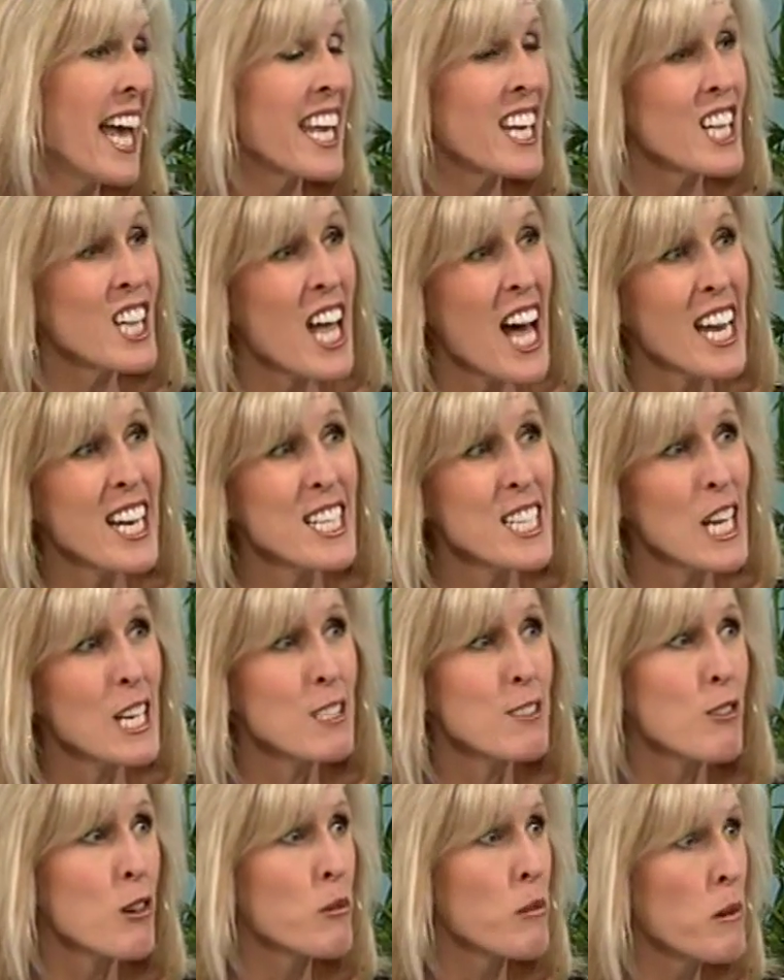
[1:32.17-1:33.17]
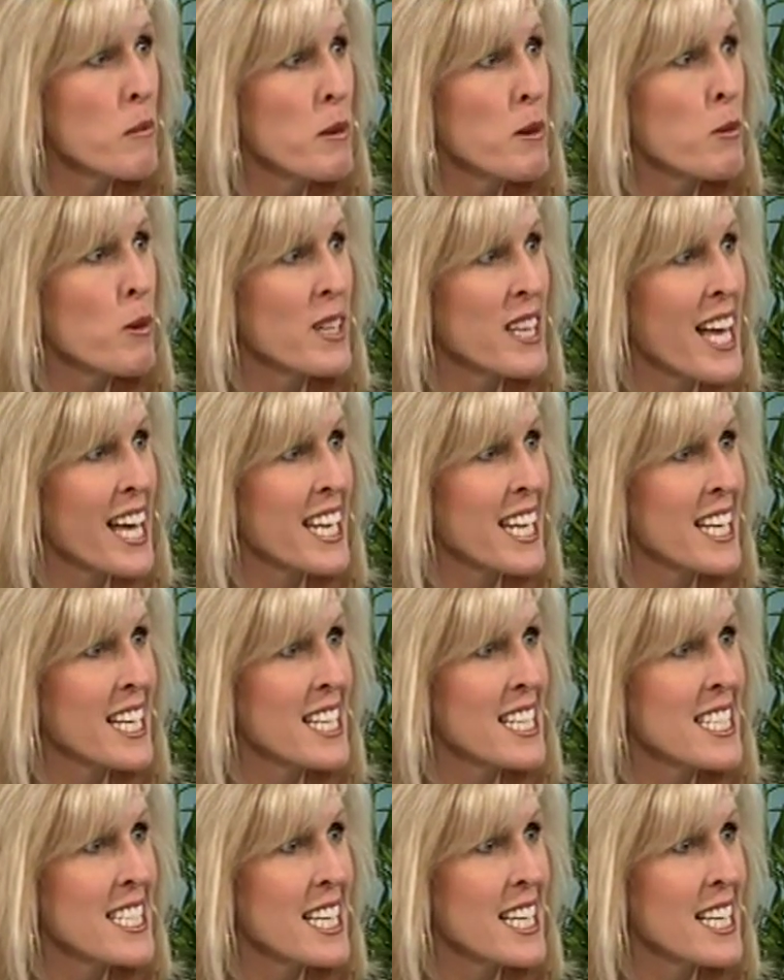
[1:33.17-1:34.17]
And a lot of times for women, what that
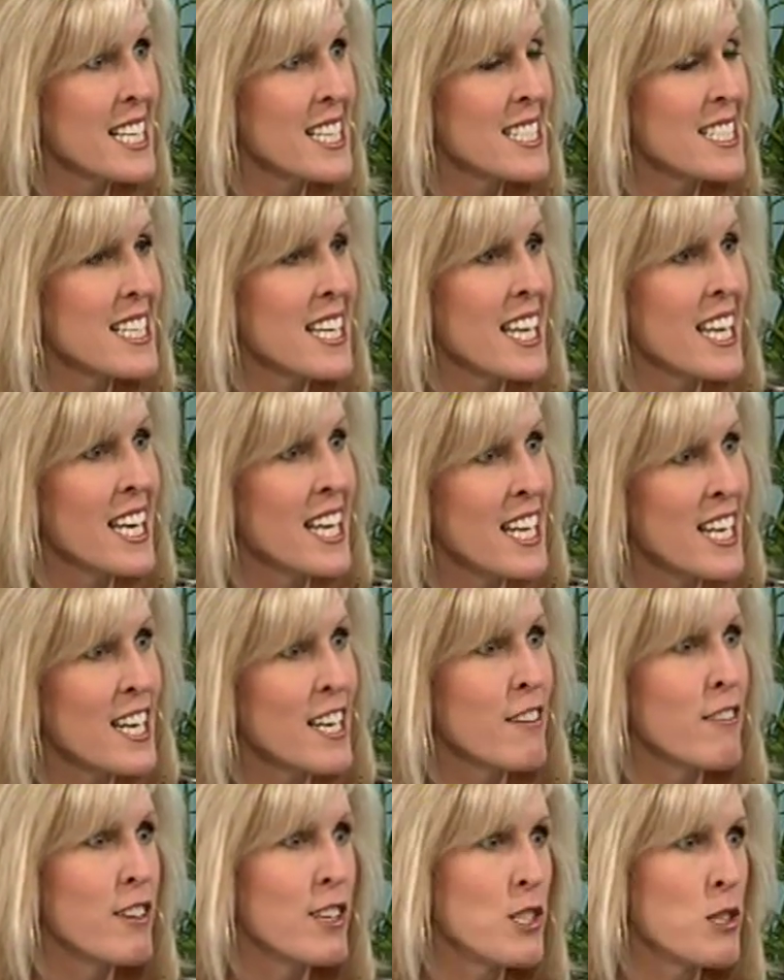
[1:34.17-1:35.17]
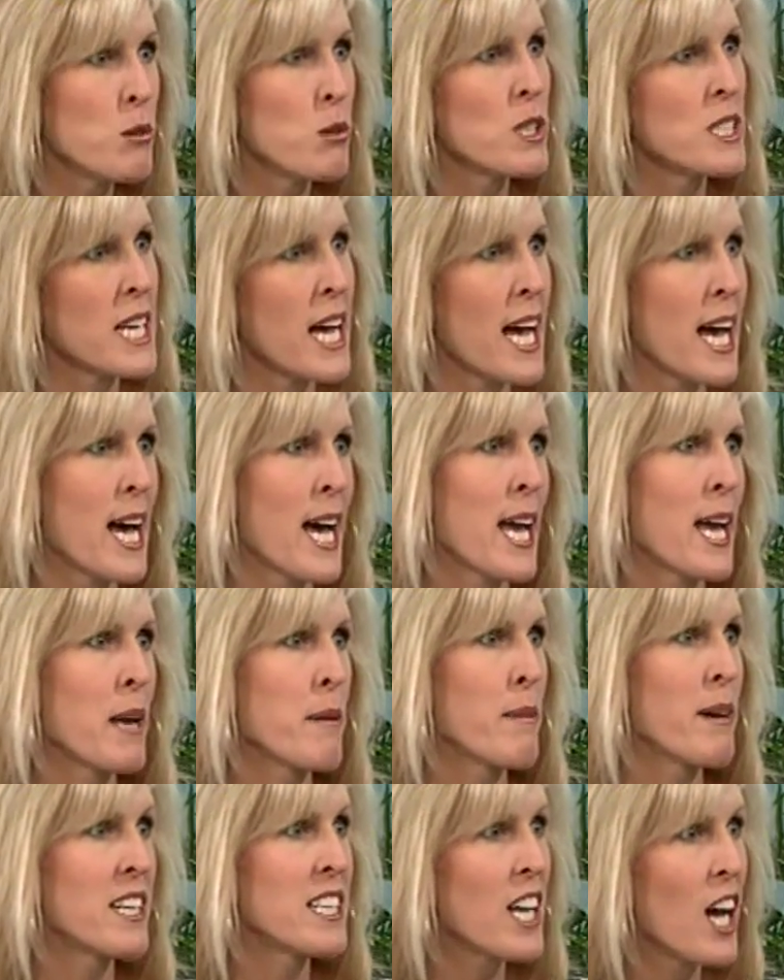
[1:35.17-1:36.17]
is individual
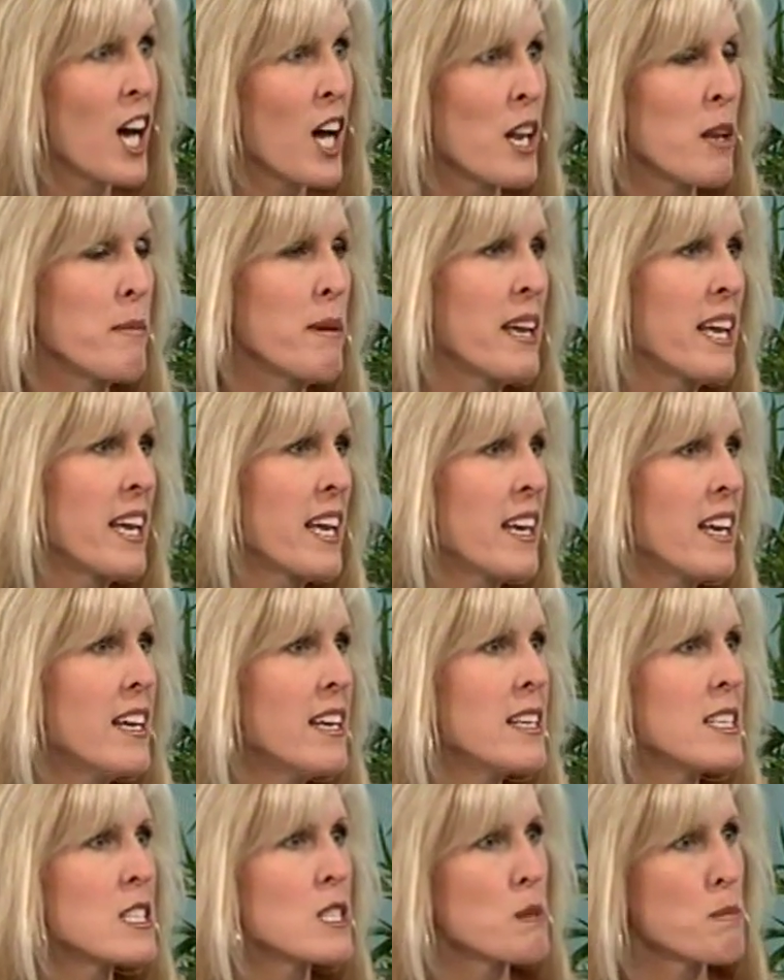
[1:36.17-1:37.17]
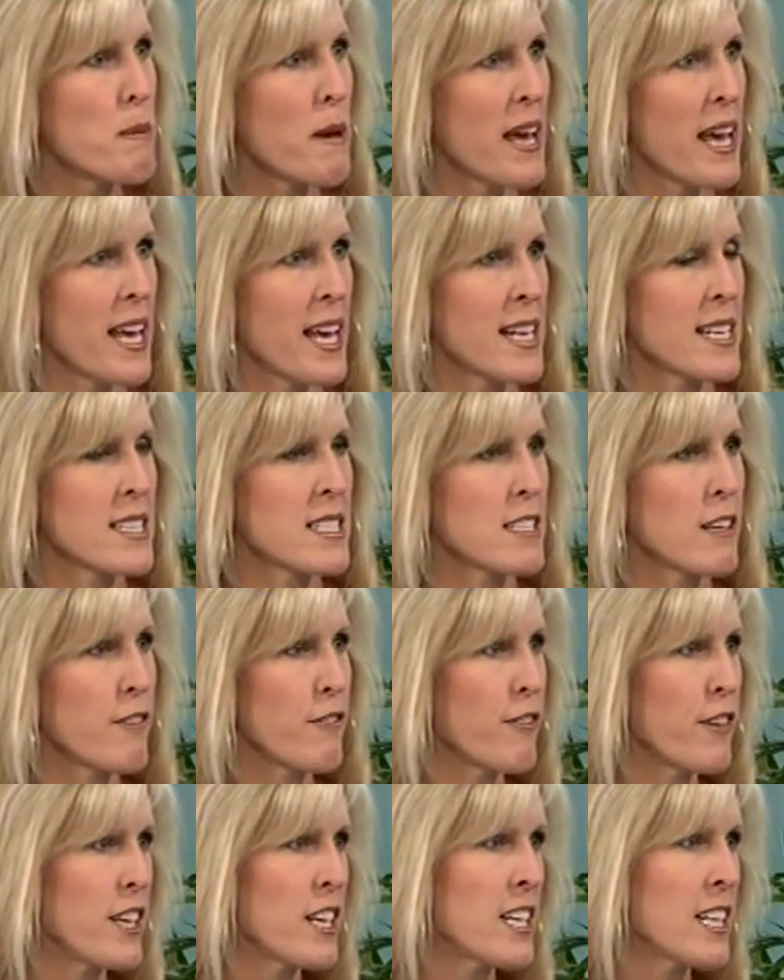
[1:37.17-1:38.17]
time, autonomy, space, to
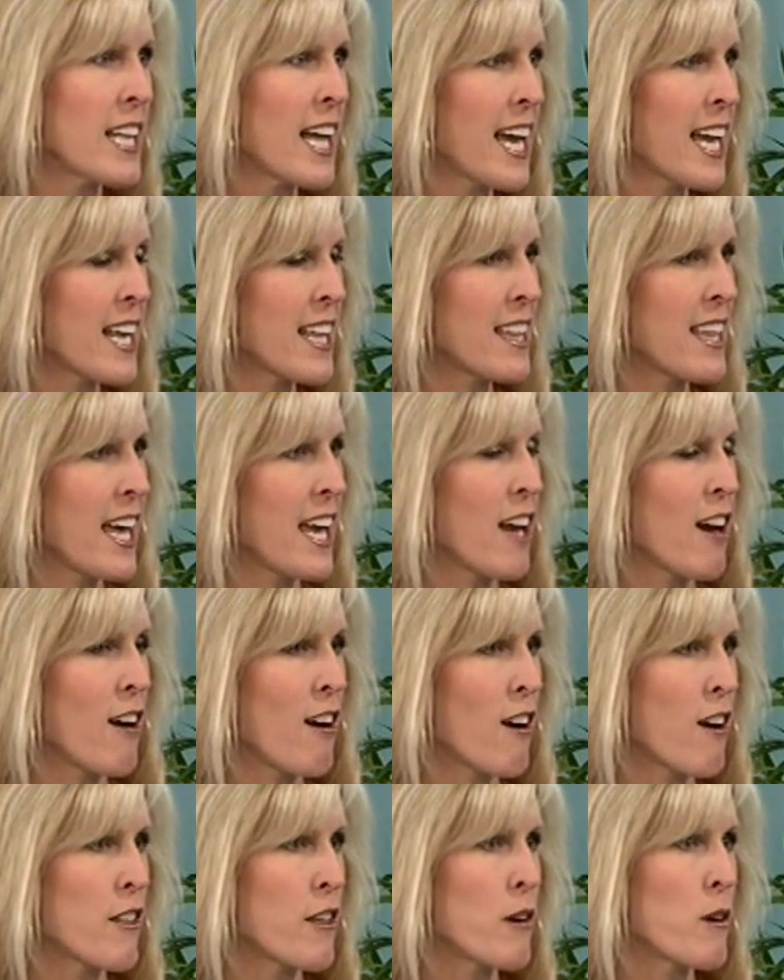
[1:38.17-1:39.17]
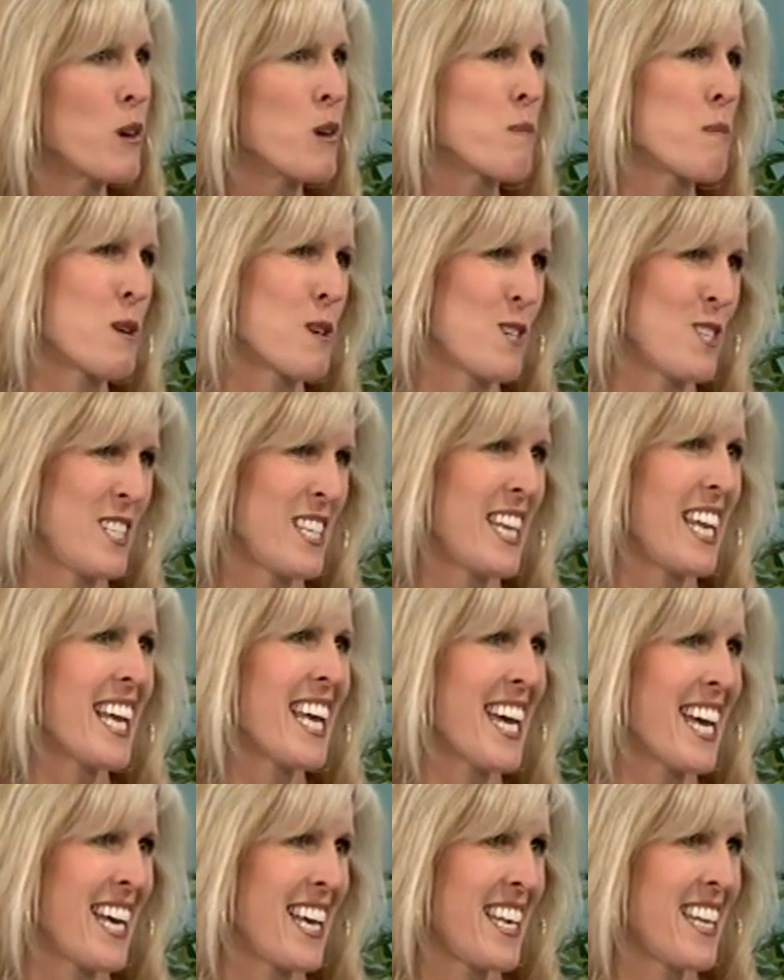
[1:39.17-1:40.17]
feel like they are their own person
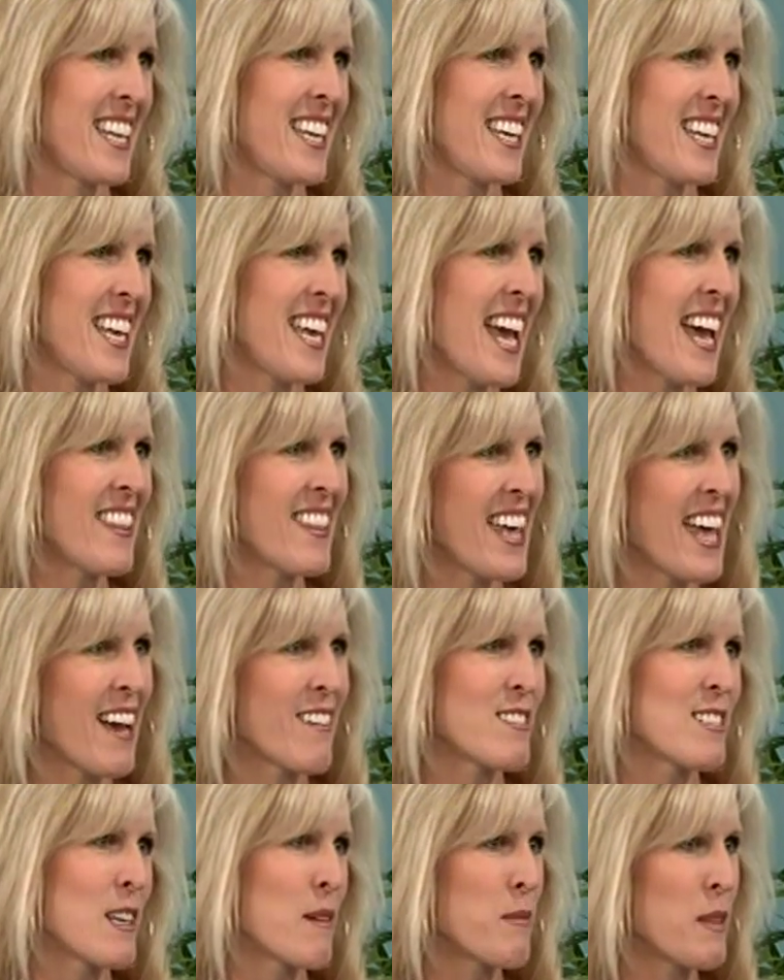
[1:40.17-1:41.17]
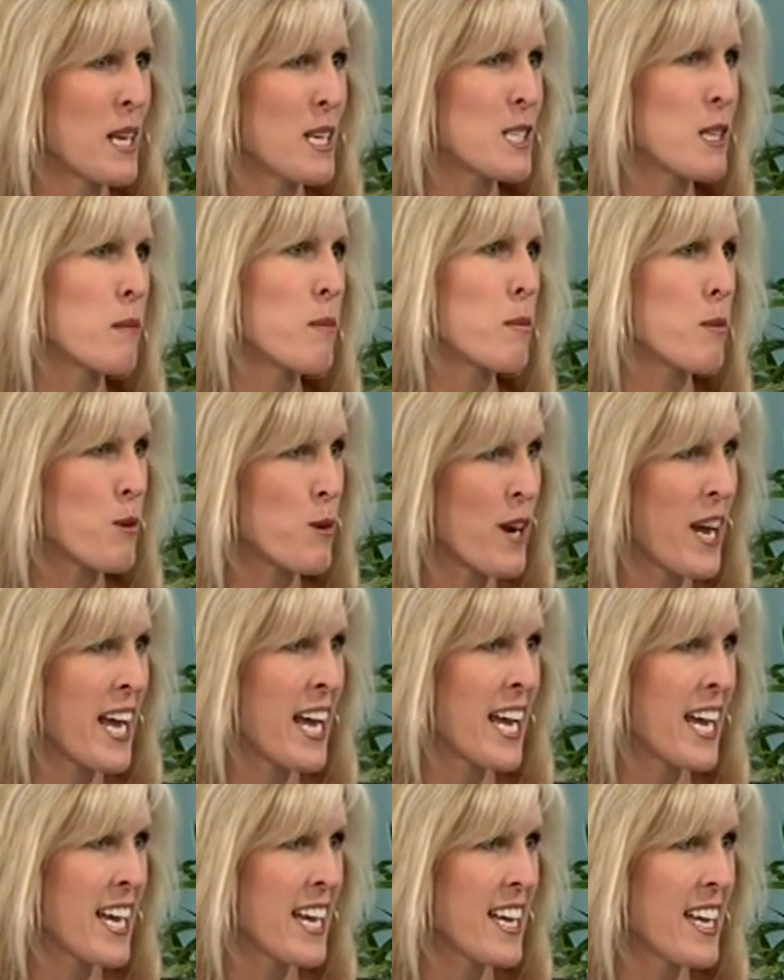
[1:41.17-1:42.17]
again. Right. And they have something to
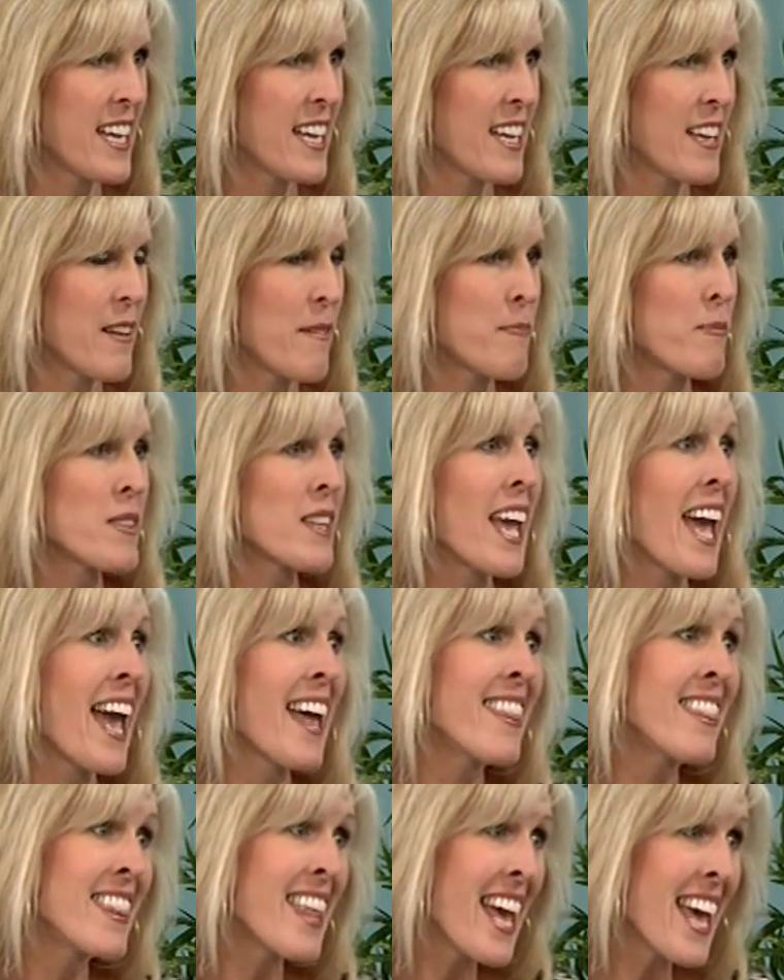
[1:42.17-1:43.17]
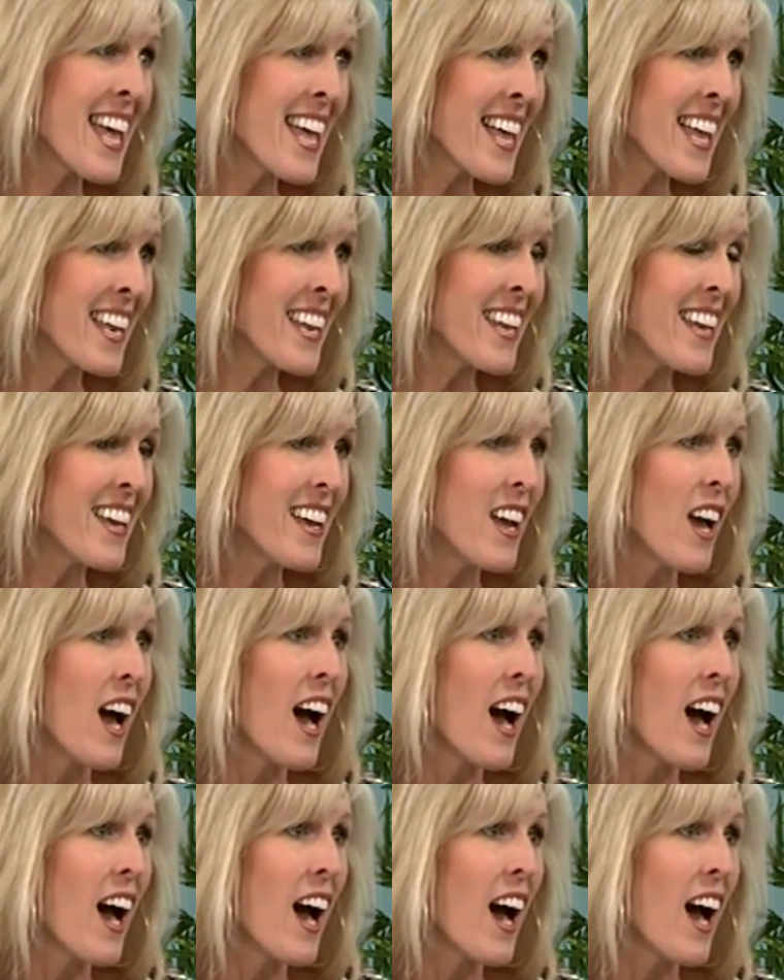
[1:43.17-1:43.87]
bring. Right. And then